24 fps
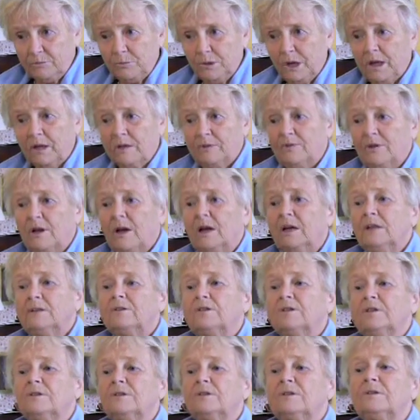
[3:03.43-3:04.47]
Well, not
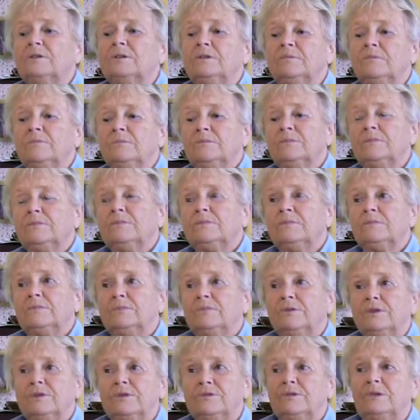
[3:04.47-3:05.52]
just the
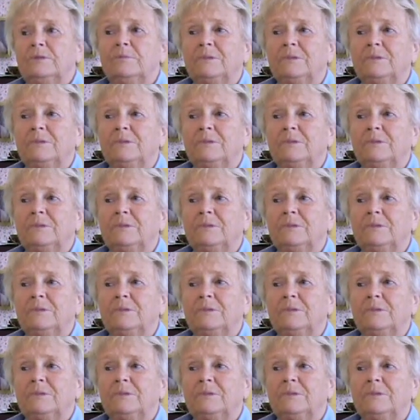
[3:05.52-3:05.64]
embroidery,